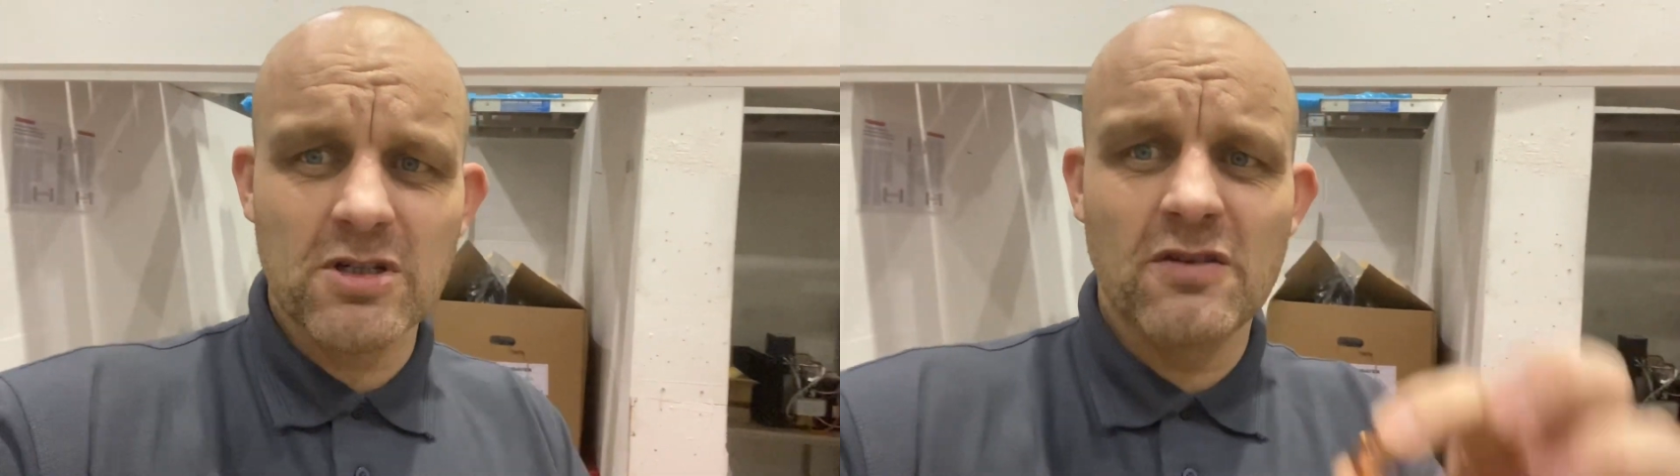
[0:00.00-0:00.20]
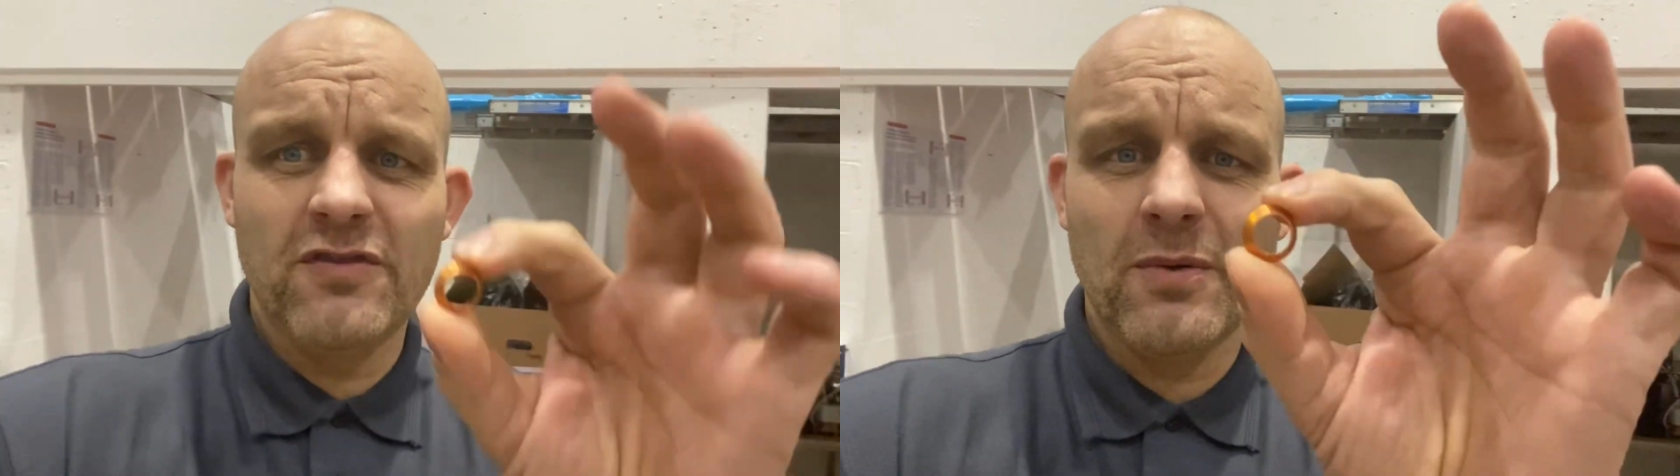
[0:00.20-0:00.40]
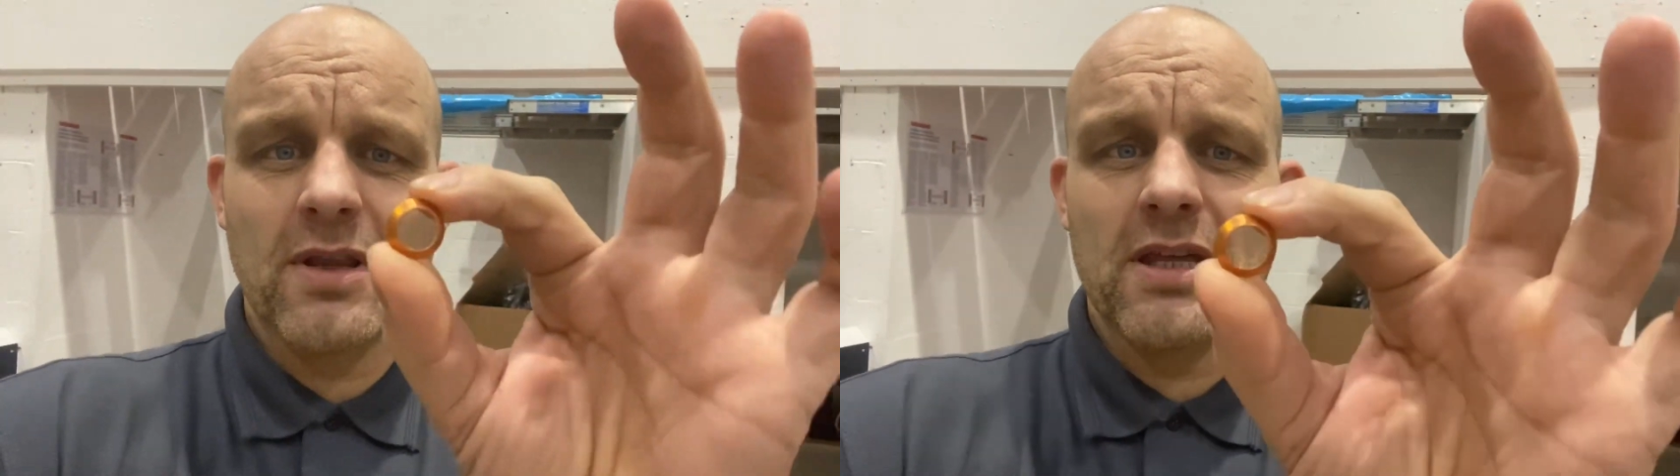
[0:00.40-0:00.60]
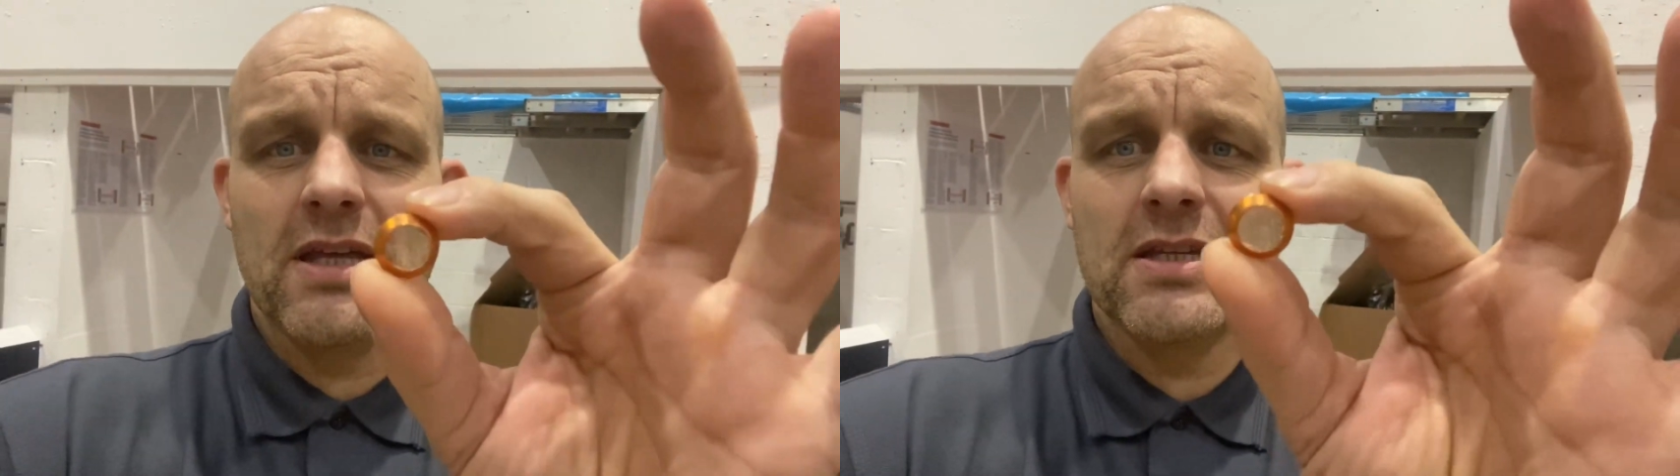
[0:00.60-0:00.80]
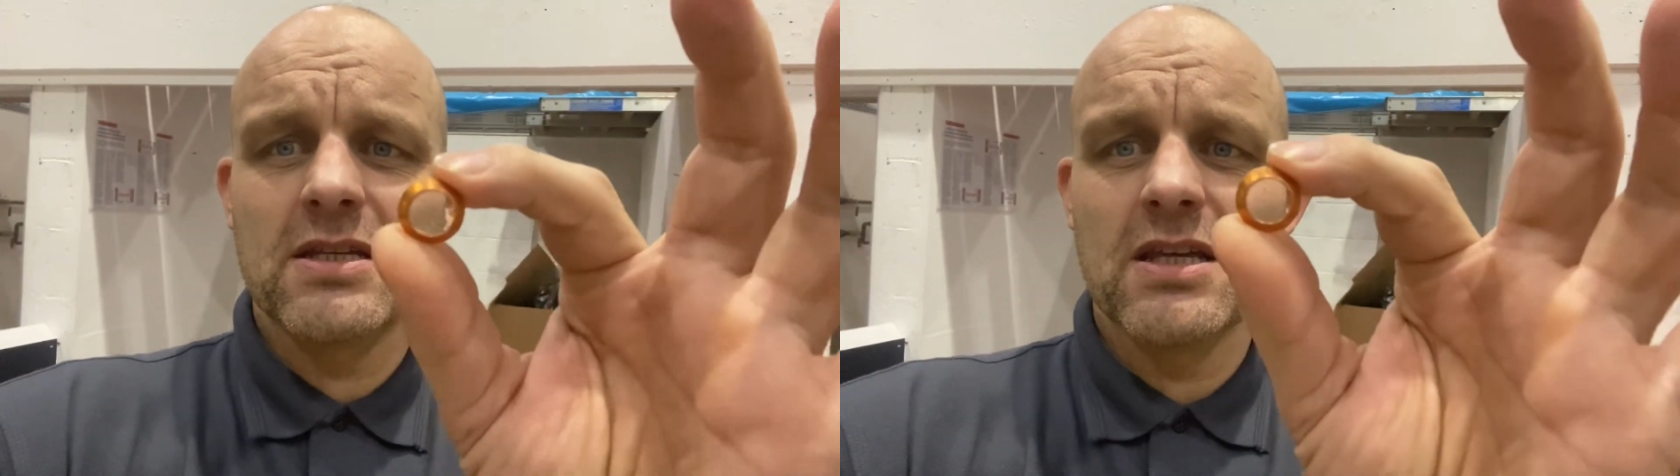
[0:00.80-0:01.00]
you can fit one of
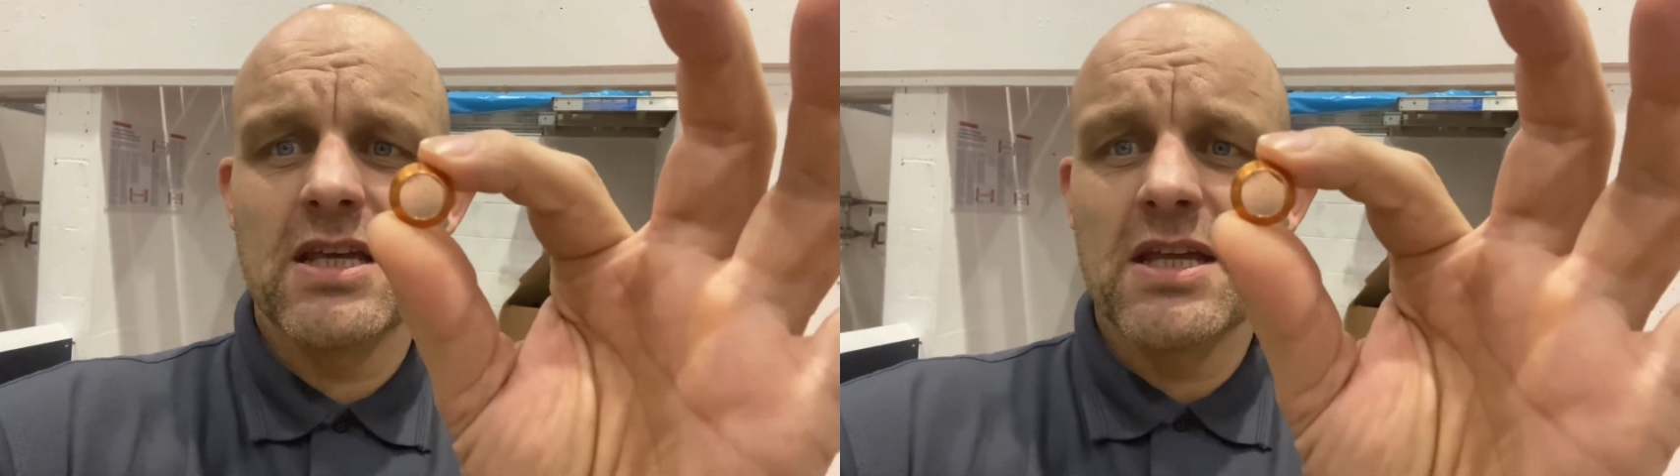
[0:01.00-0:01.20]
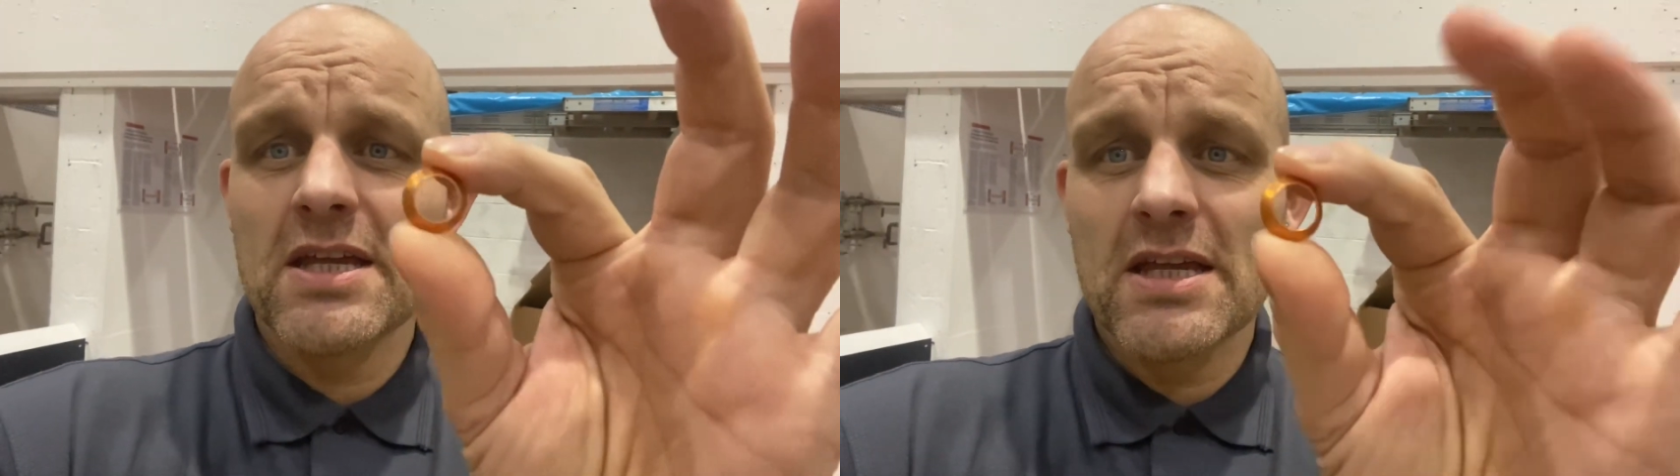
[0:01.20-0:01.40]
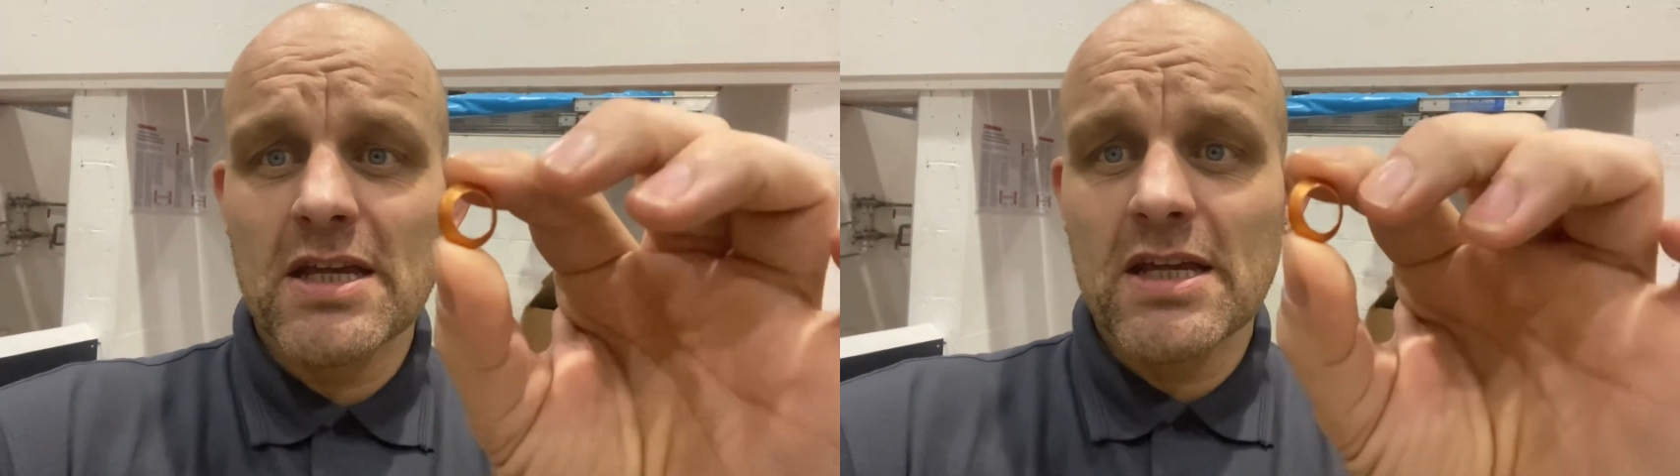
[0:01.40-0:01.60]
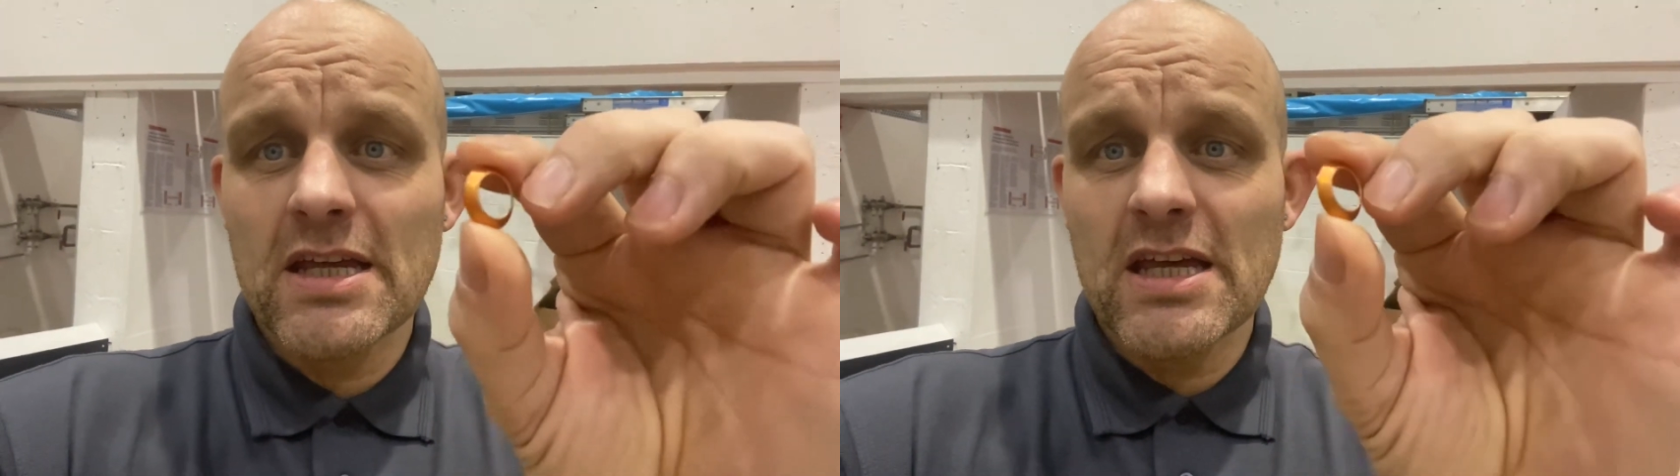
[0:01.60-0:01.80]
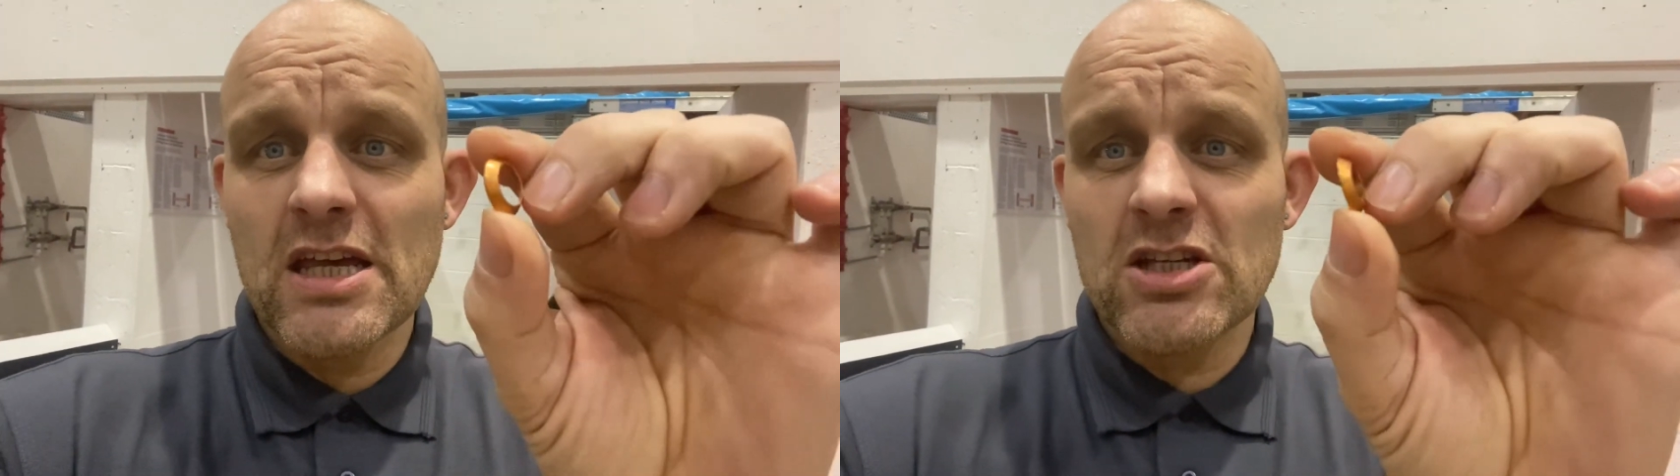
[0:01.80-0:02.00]
these.
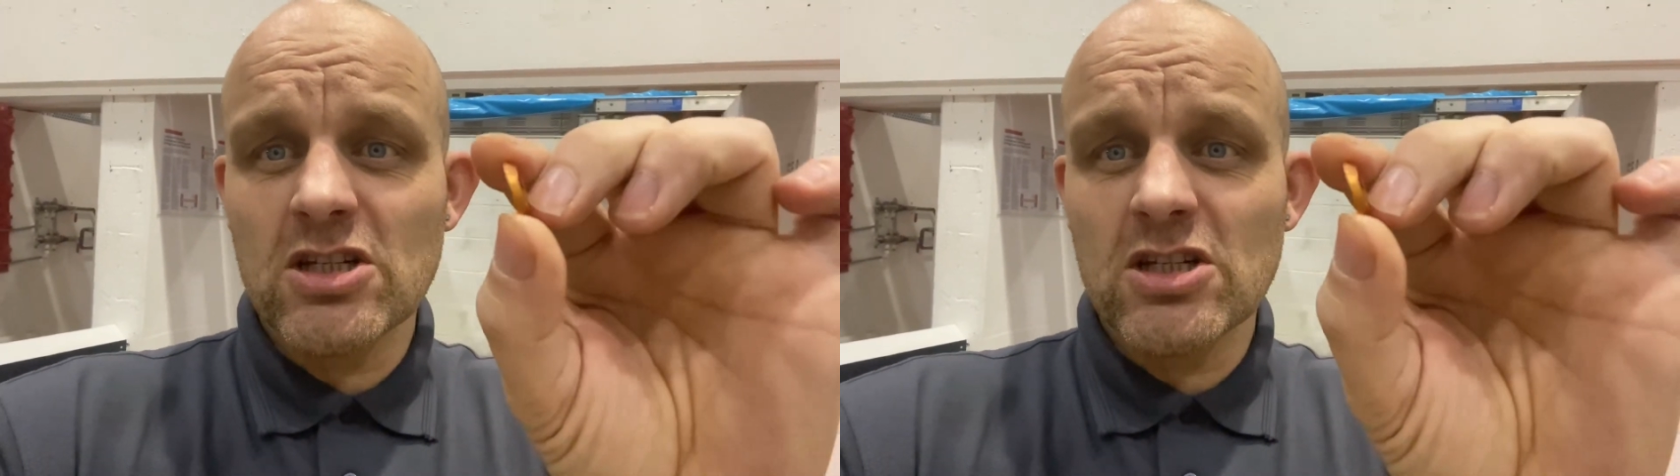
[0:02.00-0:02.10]
It's